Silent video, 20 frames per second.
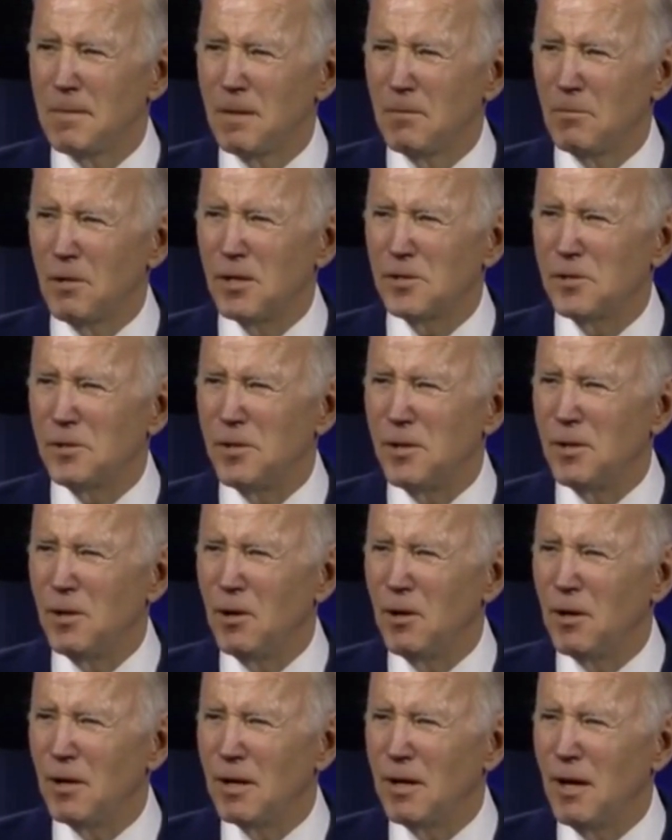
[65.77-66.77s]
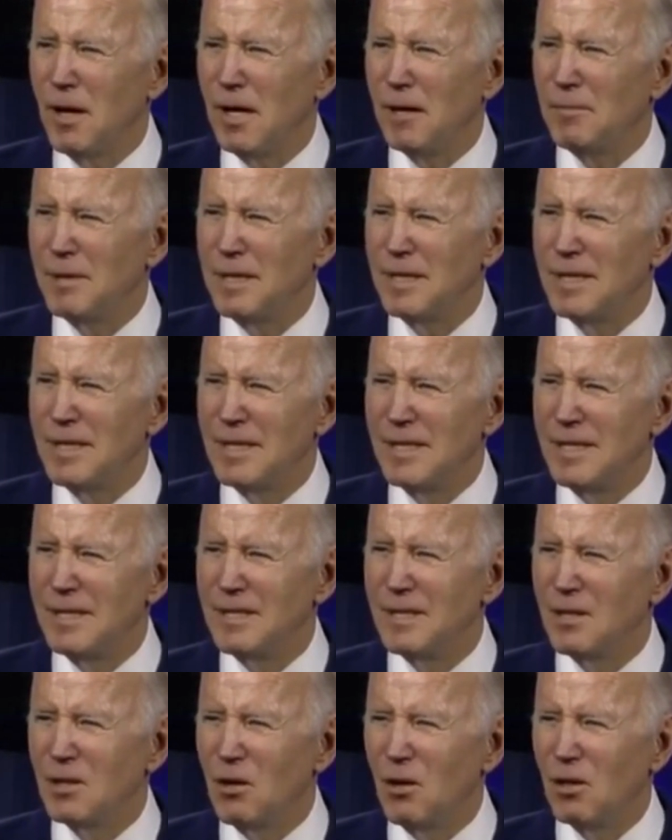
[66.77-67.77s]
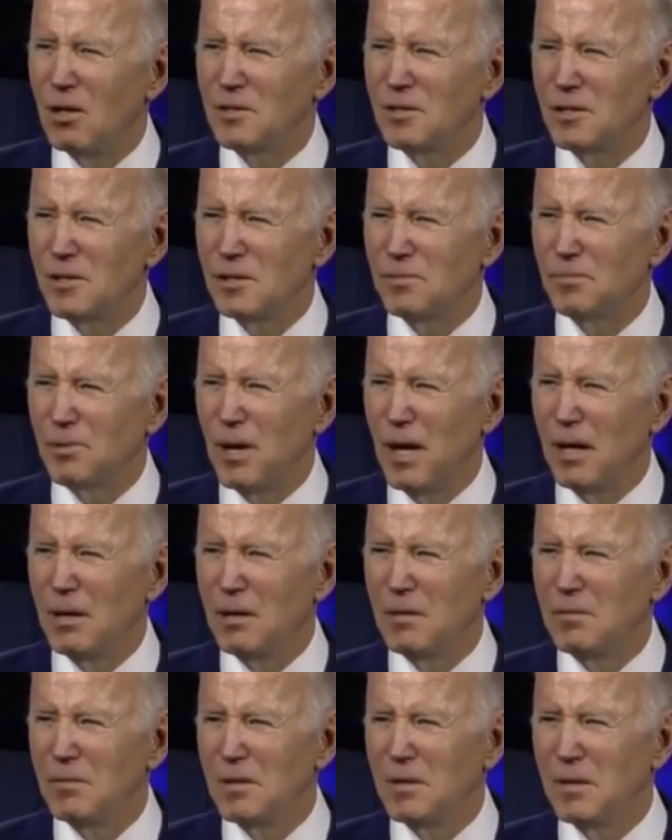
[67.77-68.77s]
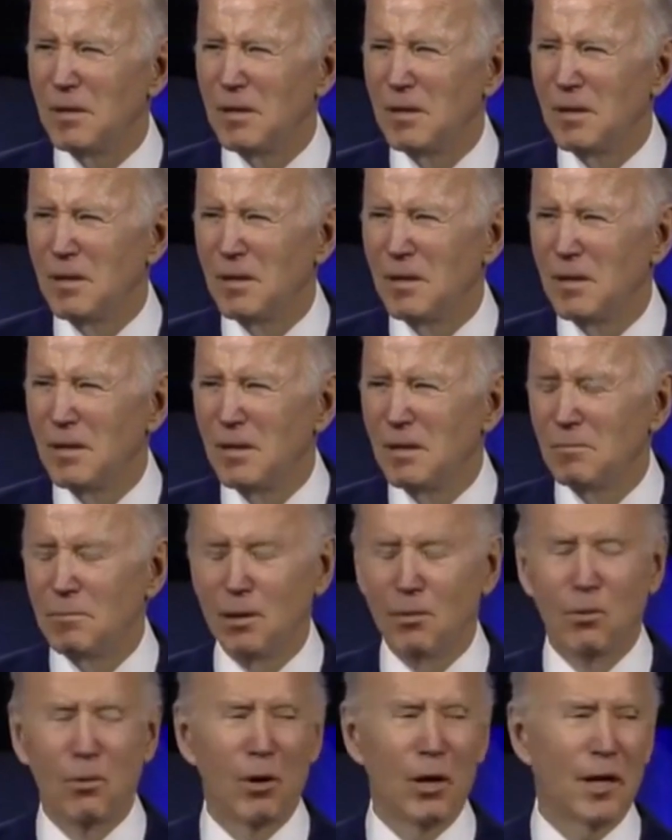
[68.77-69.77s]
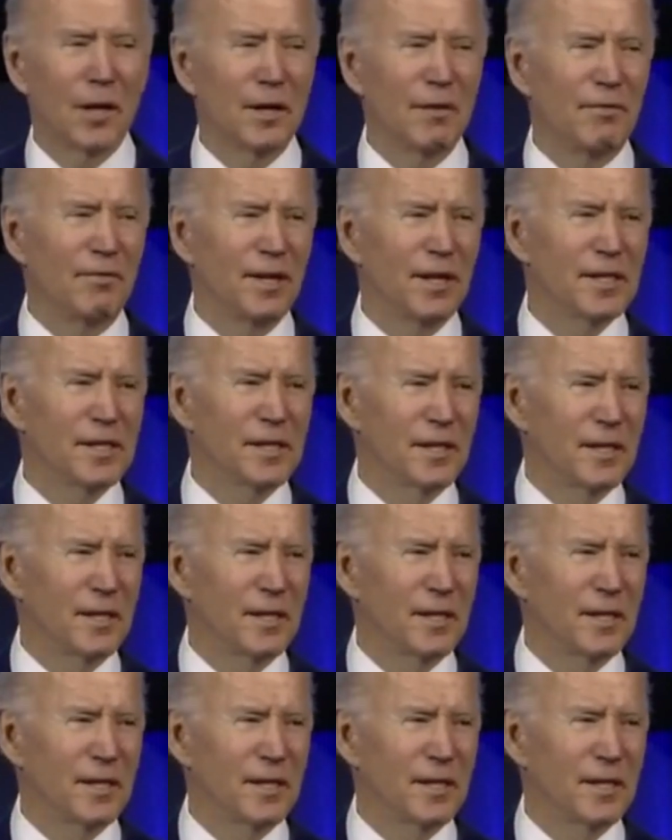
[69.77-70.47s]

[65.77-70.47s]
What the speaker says: Rescuing our economy didn't cause this problem, but we're working to fix it.